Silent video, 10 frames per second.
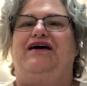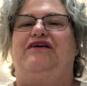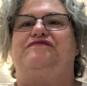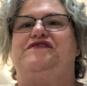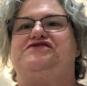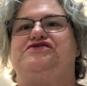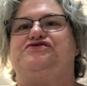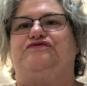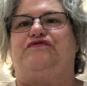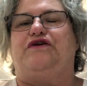If this is
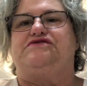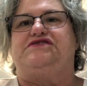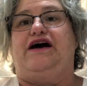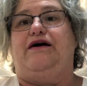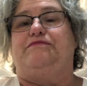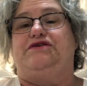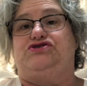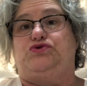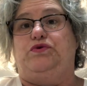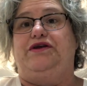your first time
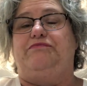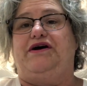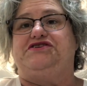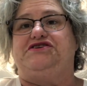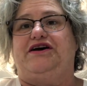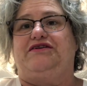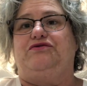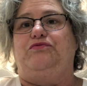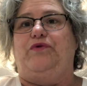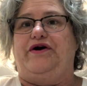joining my
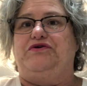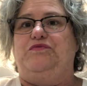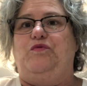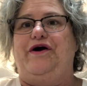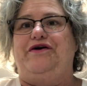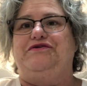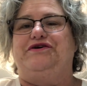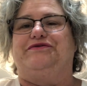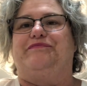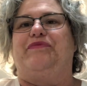channel, welcome,
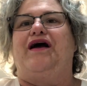welcome.